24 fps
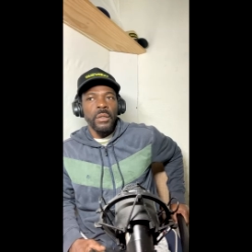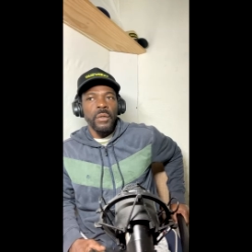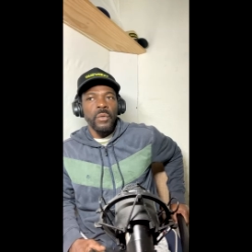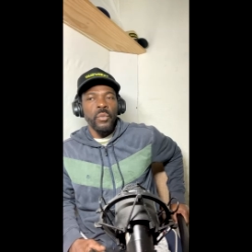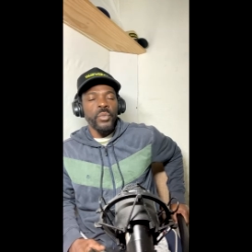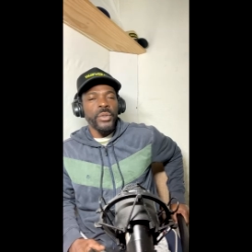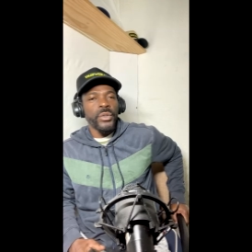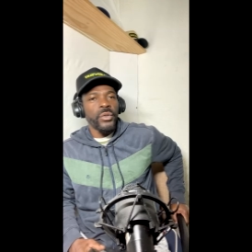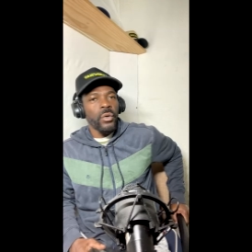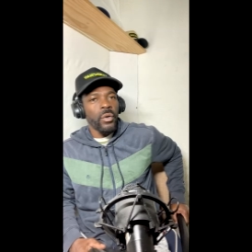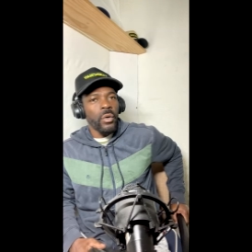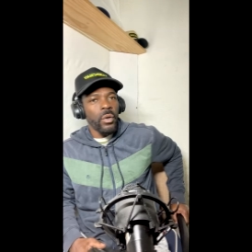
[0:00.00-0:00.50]

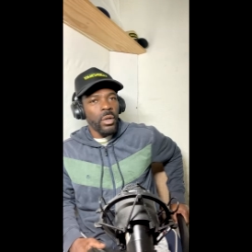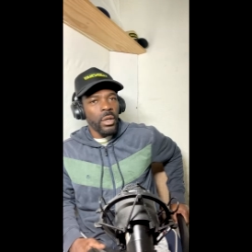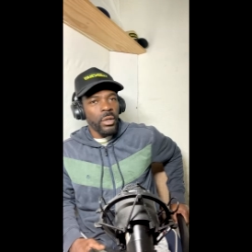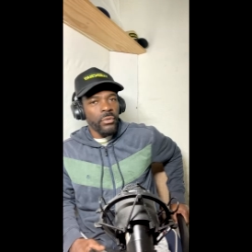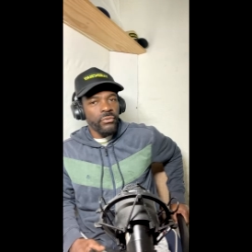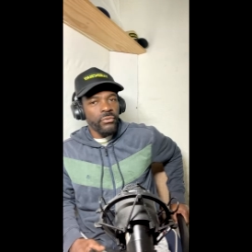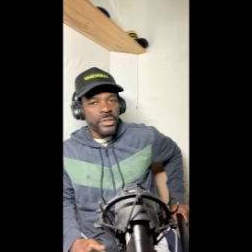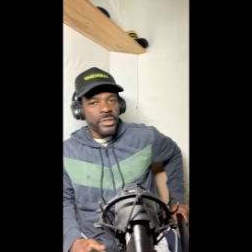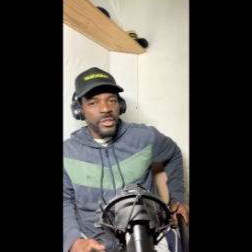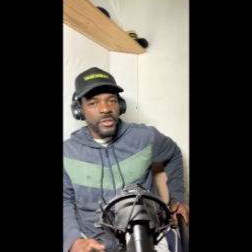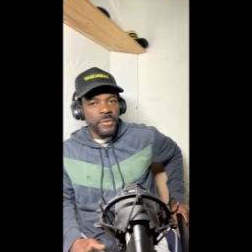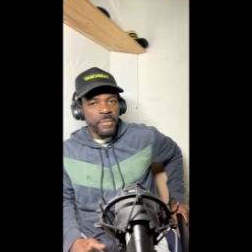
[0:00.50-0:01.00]
with all
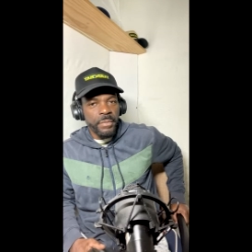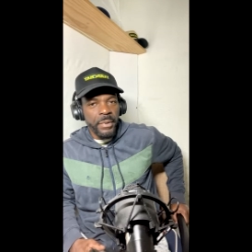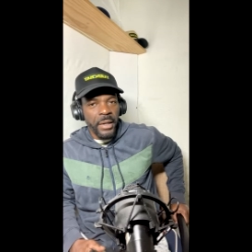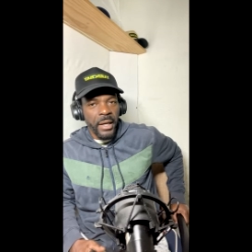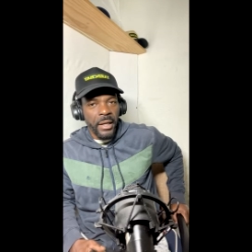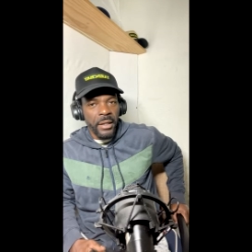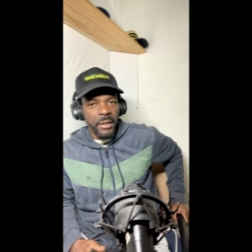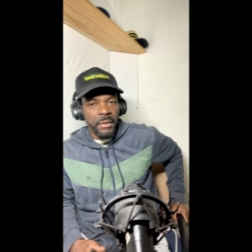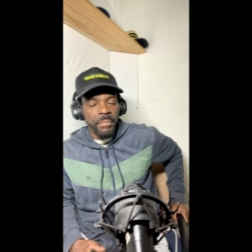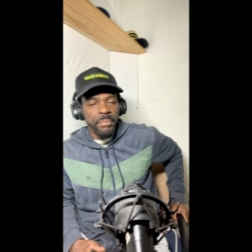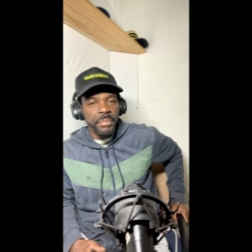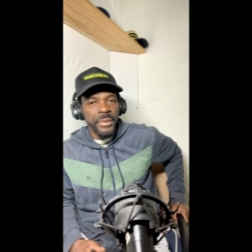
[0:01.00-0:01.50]

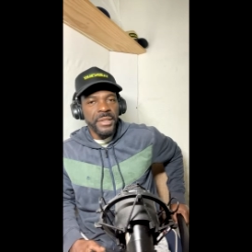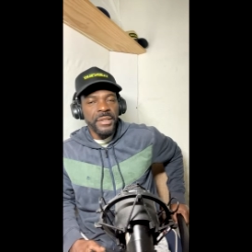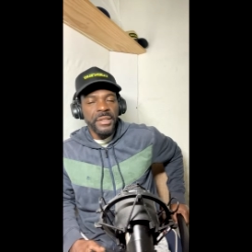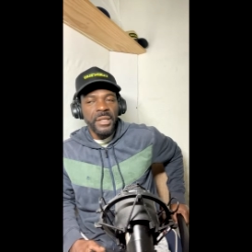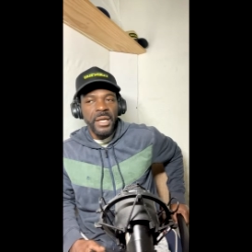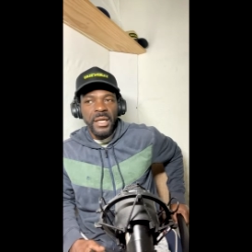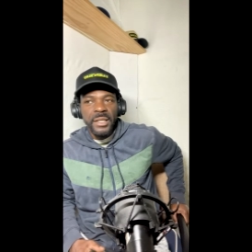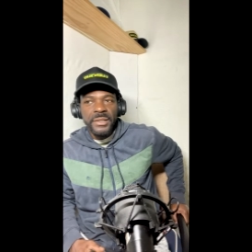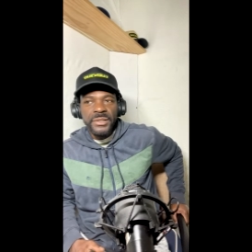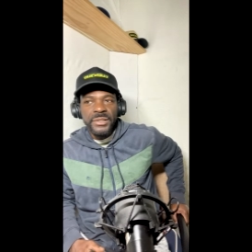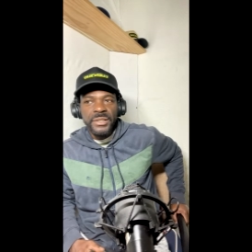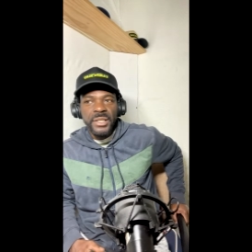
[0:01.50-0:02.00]
respect,
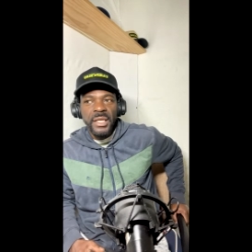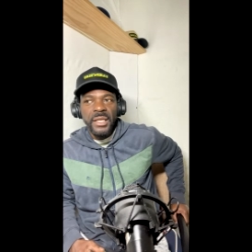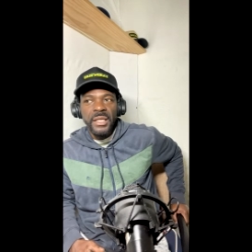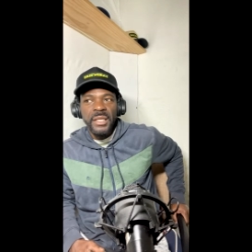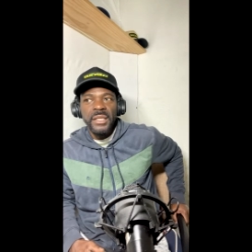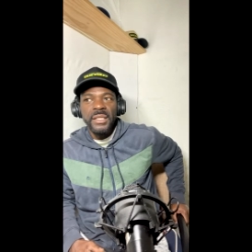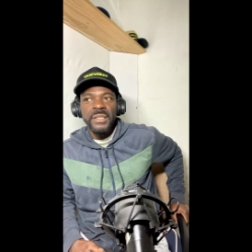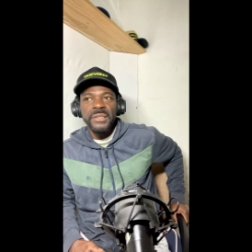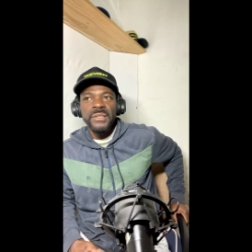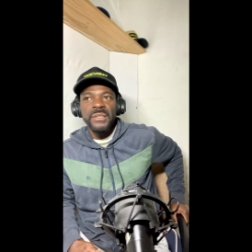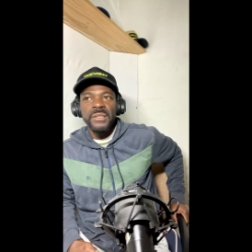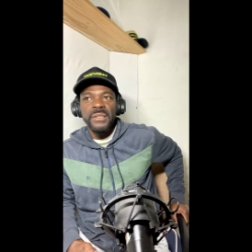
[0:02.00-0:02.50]
Beyonce
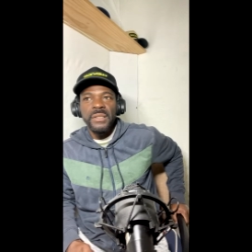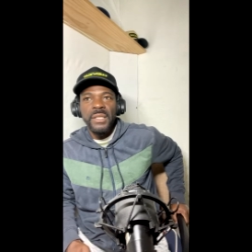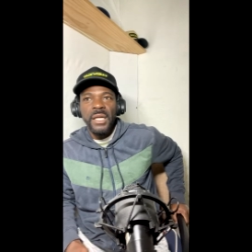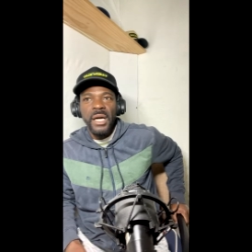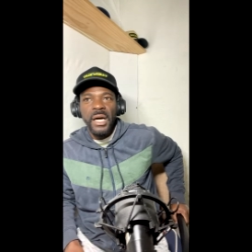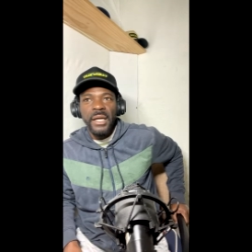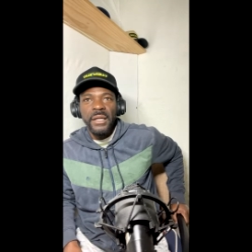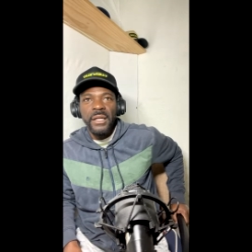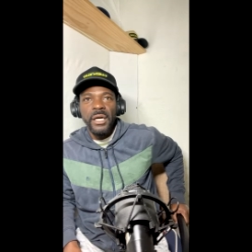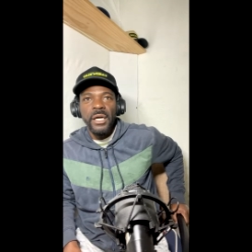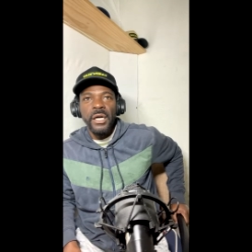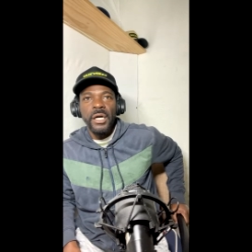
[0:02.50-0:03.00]
is
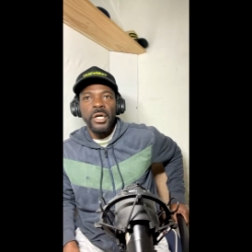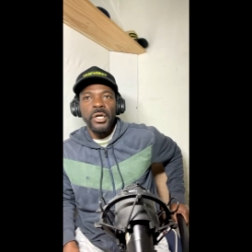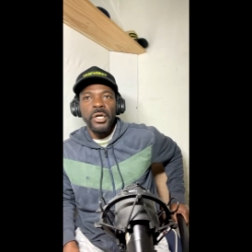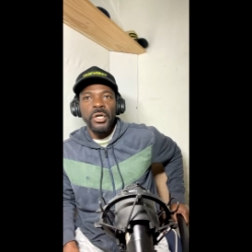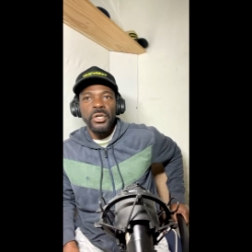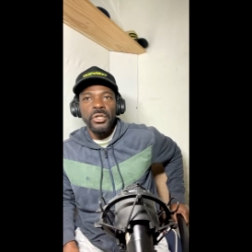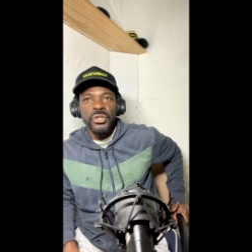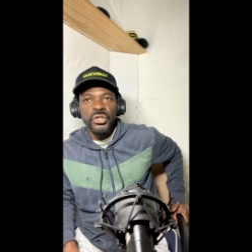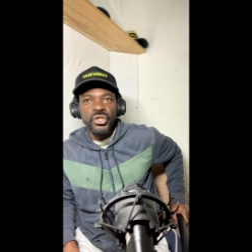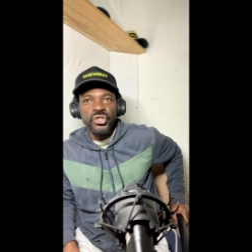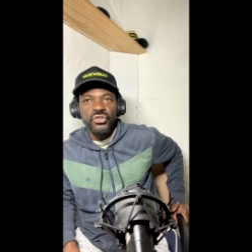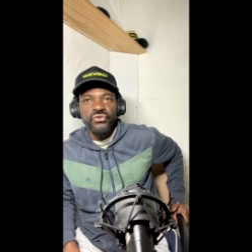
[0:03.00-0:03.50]
not a
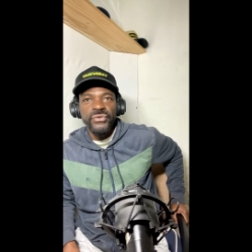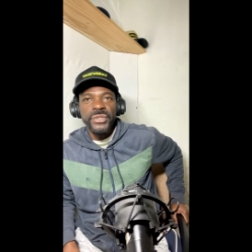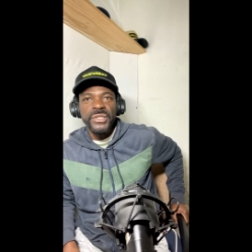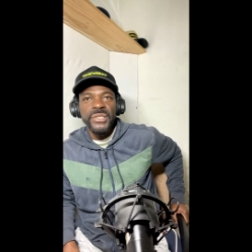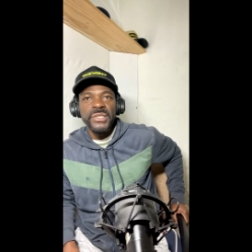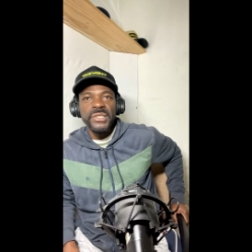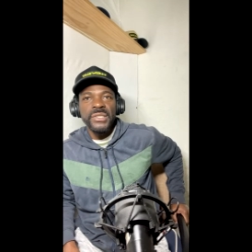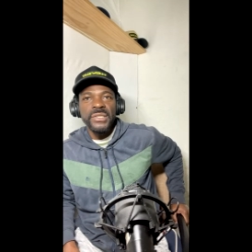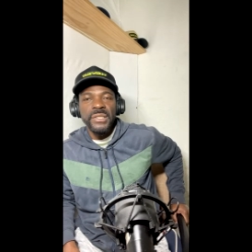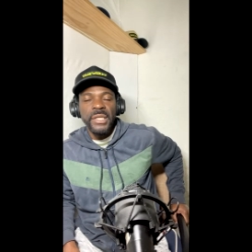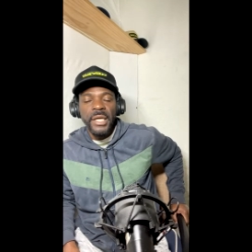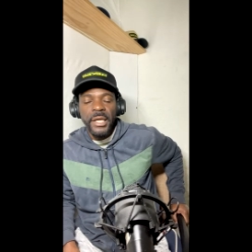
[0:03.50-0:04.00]
country
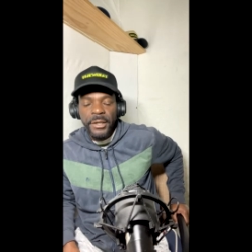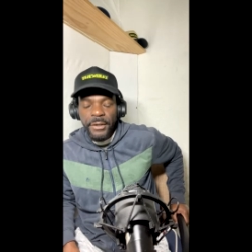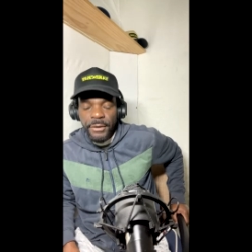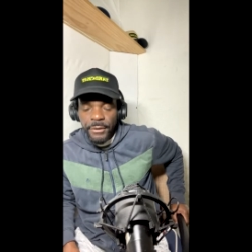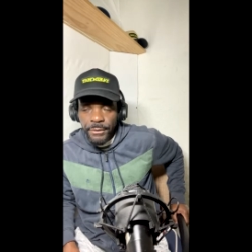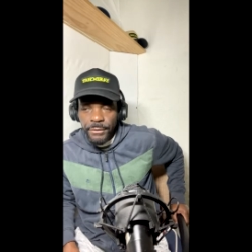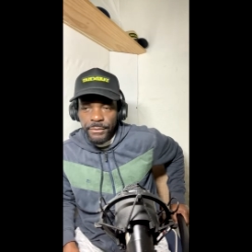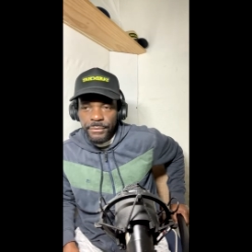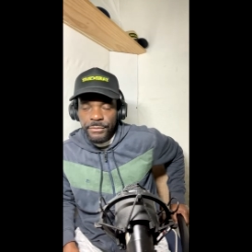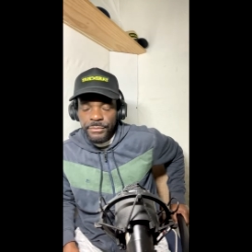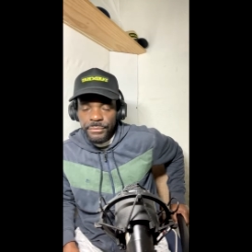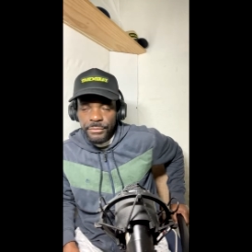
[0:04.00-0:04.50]

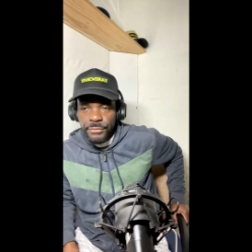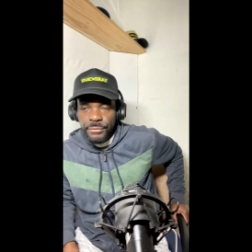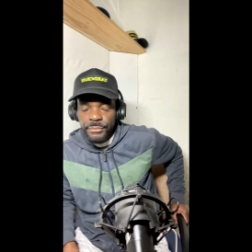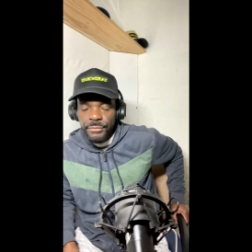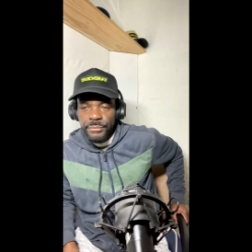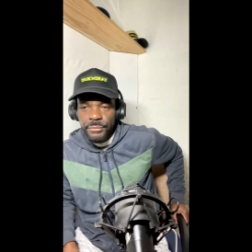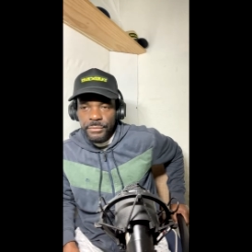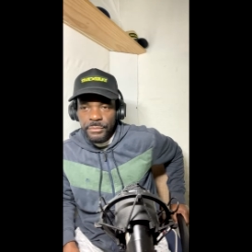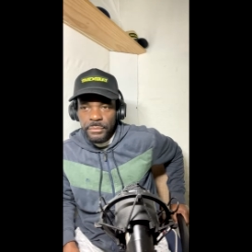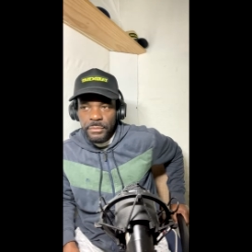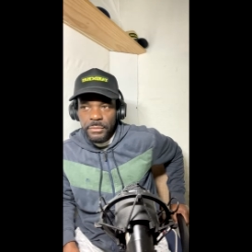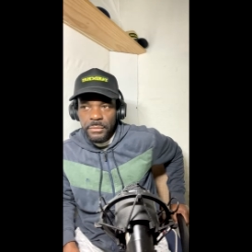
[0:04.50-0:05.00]
singer.
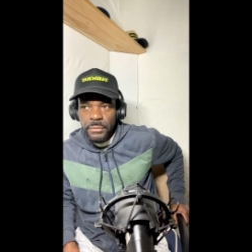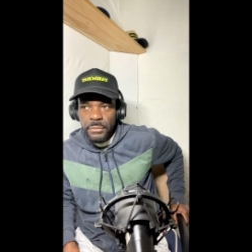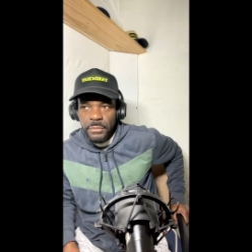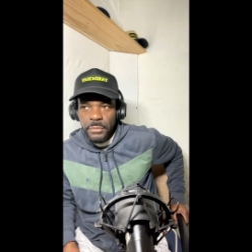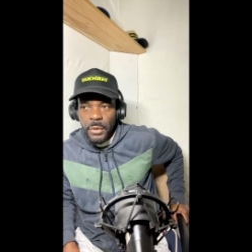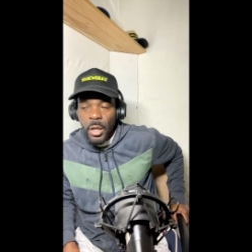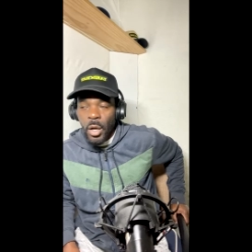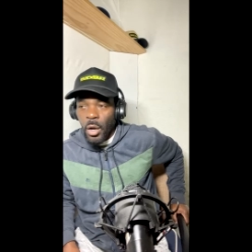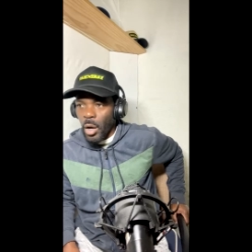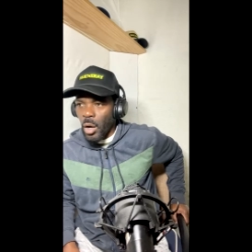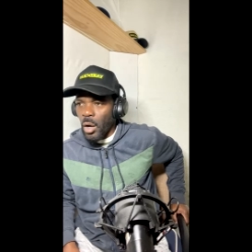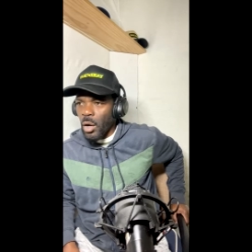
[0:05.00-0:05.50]

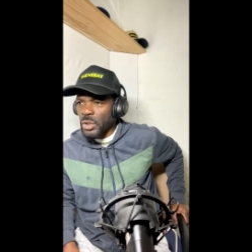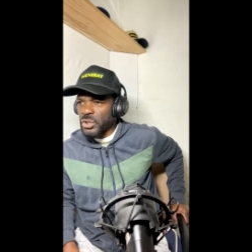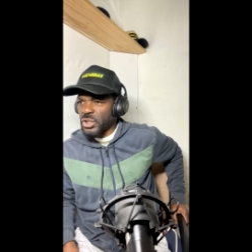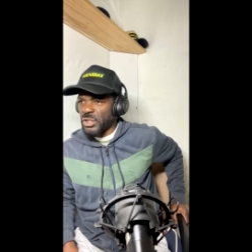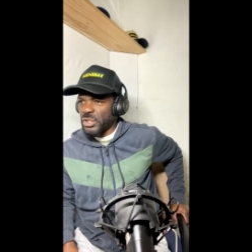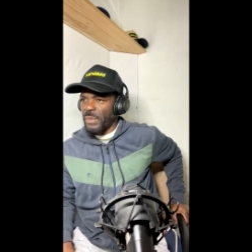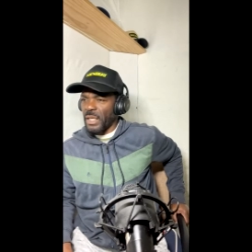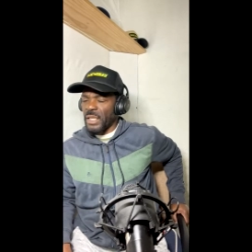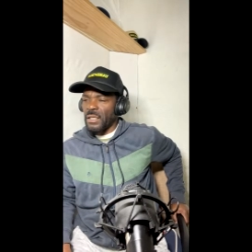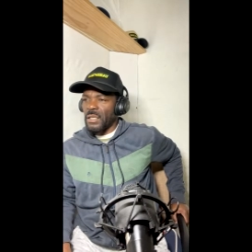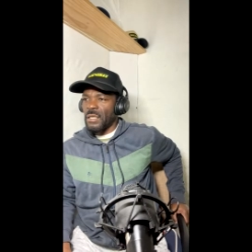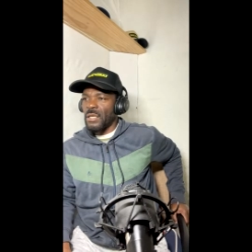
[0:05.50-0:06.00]
Oh, she
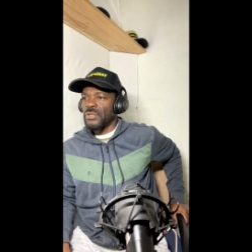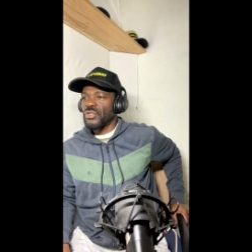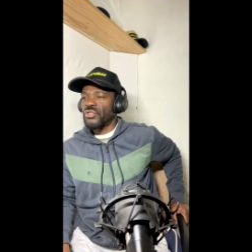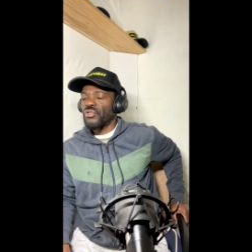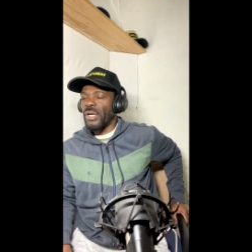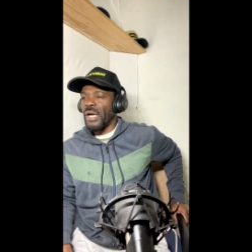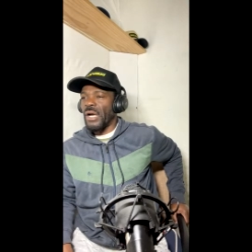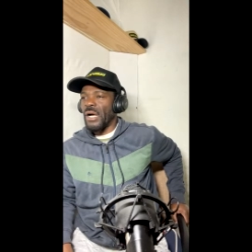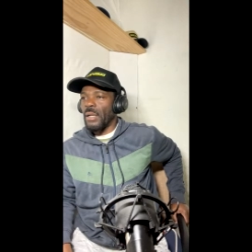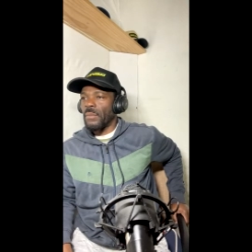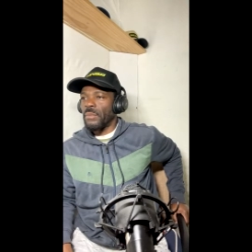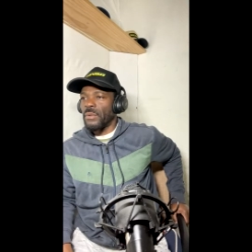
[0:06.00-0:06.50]
make a country
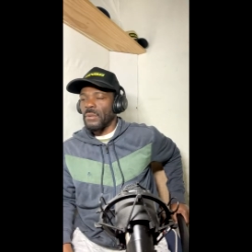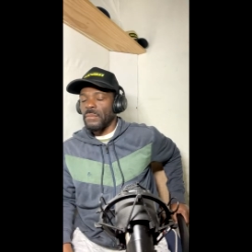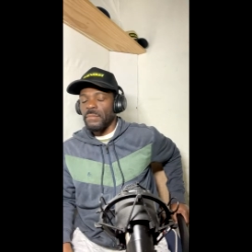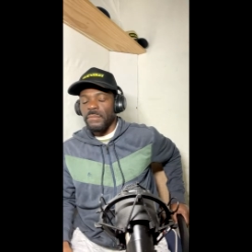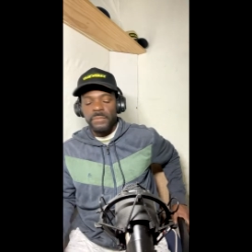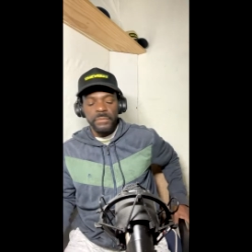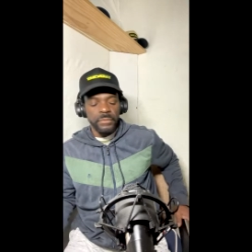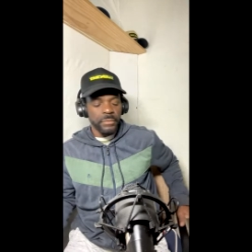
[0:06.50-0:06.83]
album.